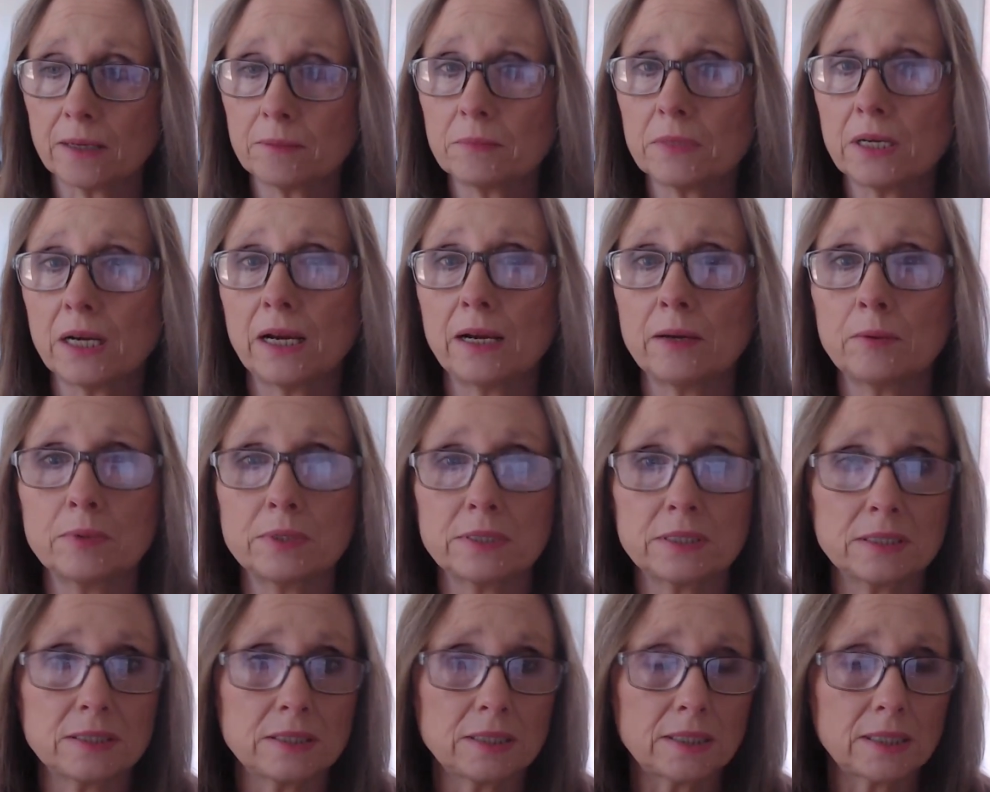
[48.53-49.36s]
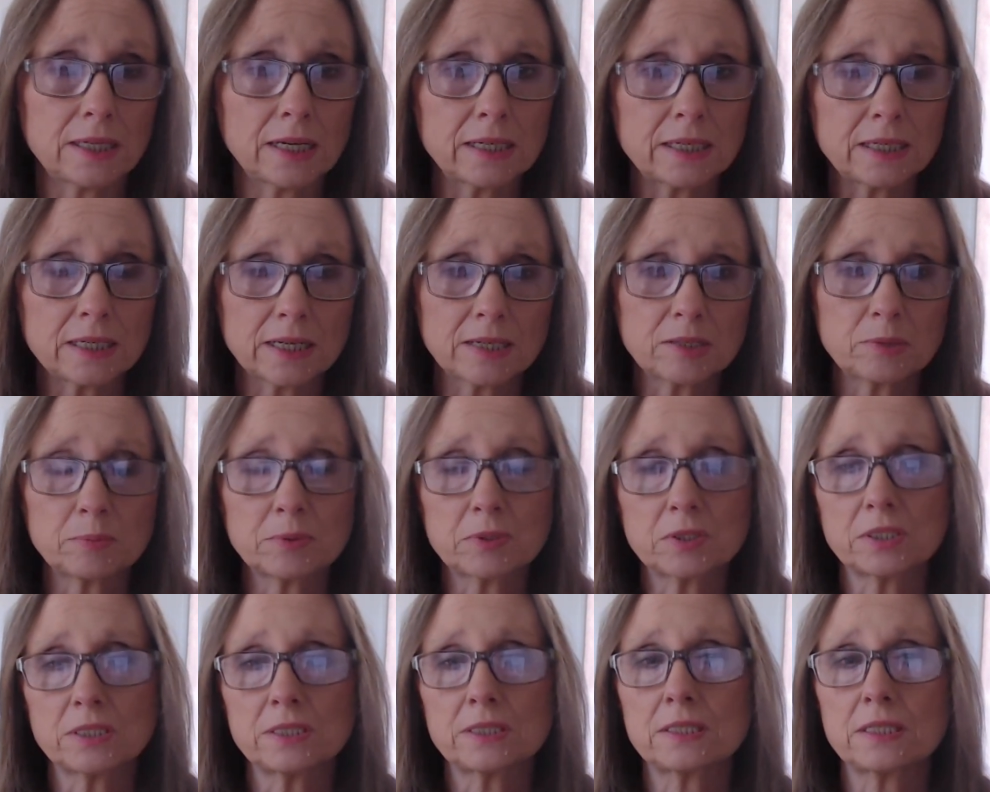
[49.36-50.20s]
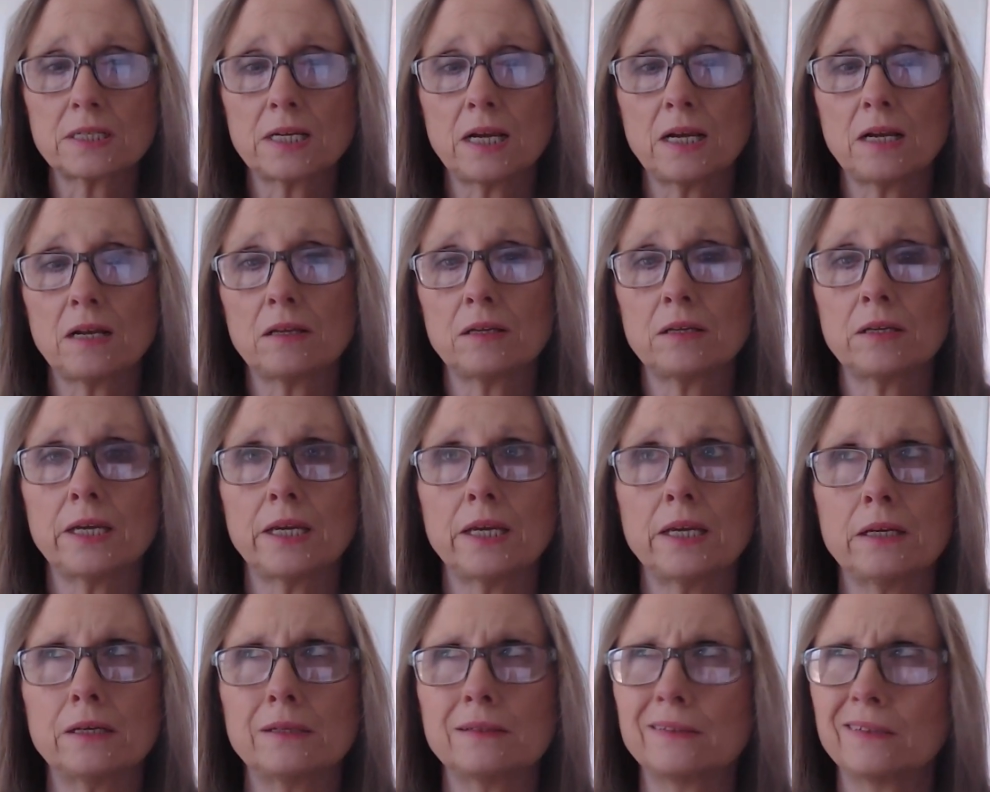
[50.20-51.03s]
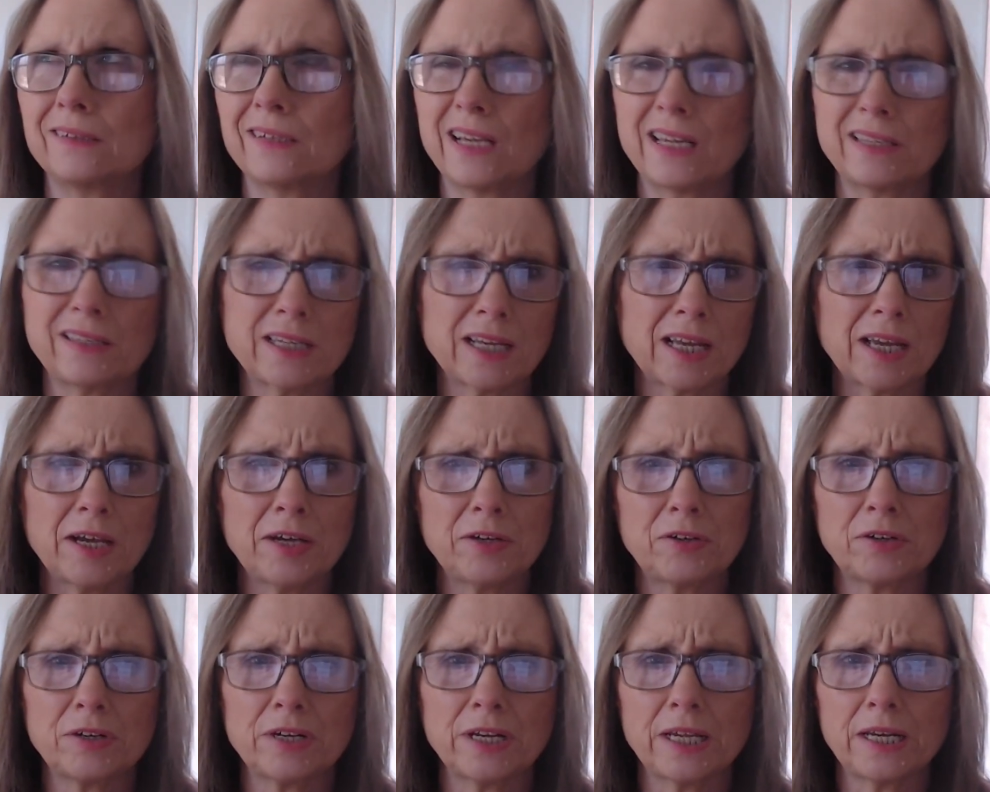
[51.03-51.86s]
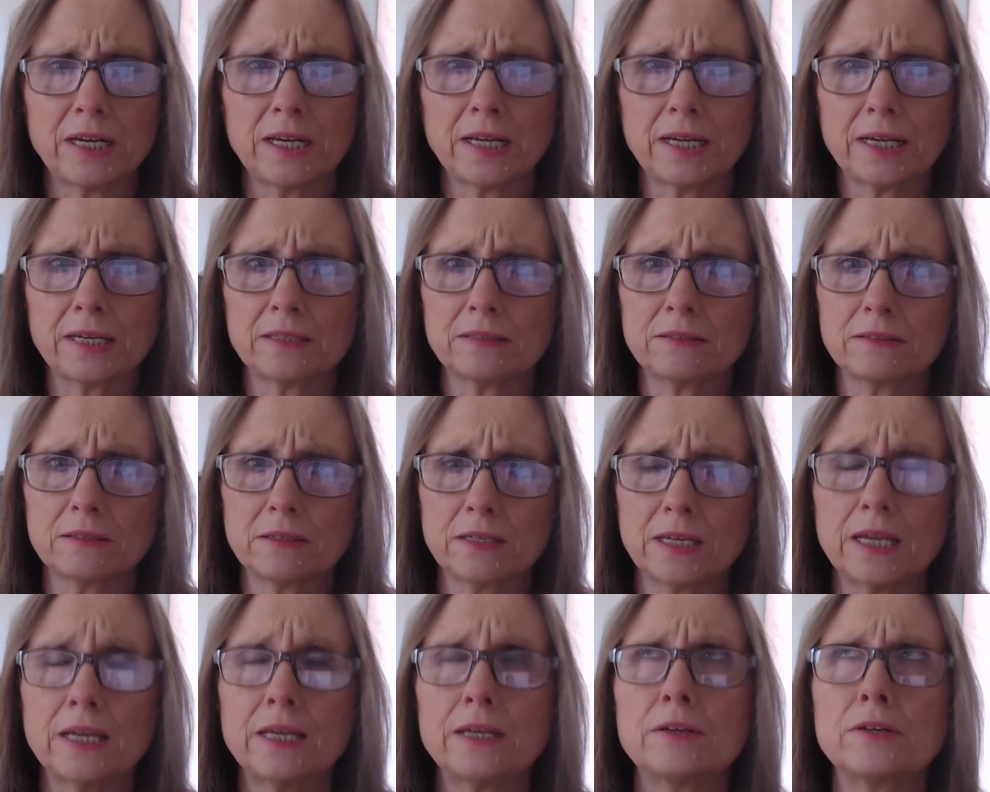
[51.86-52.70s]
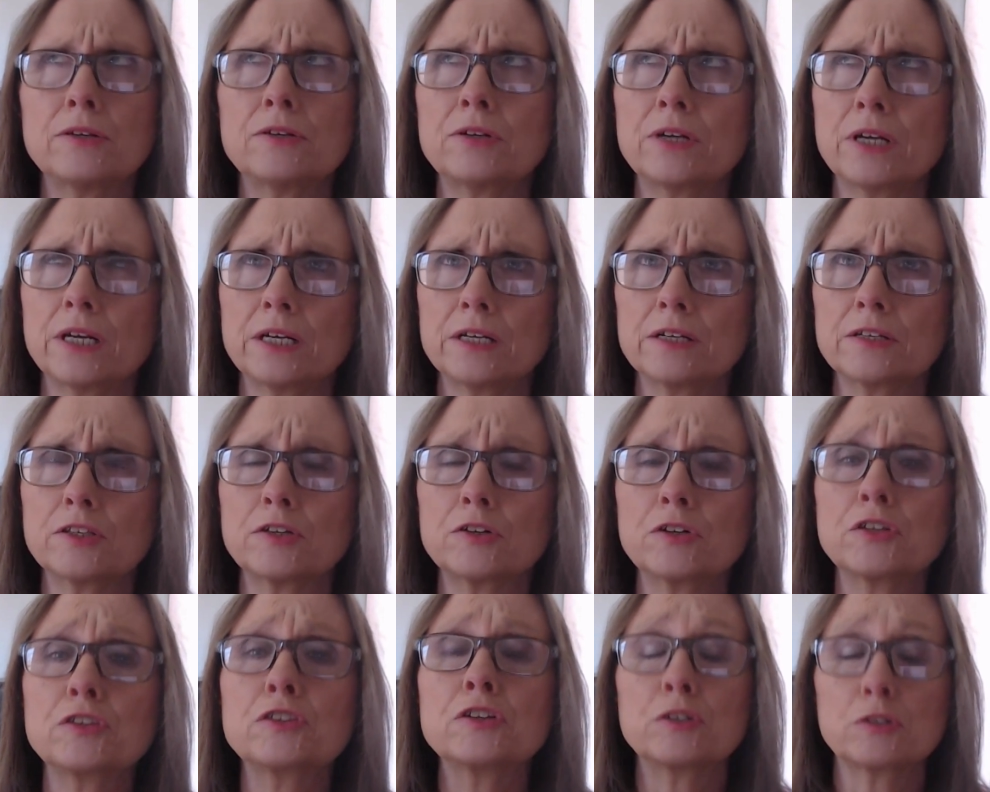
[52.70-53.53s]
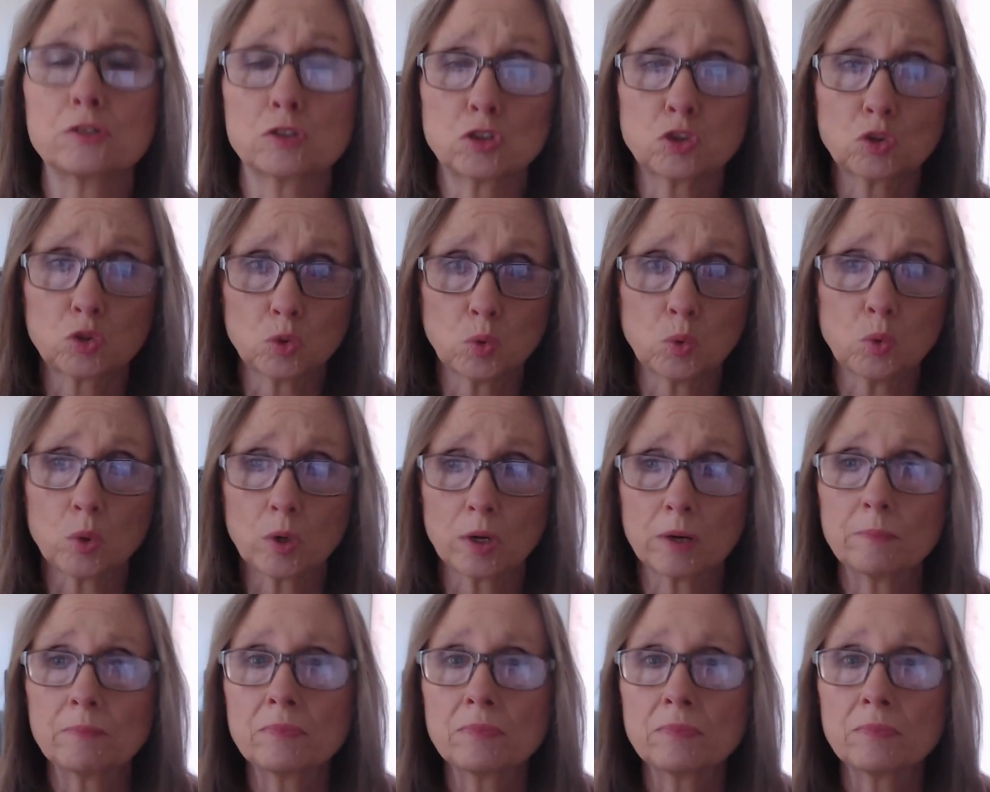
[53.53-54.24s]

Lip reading: I was in the 99th percentile and I think 133rd store.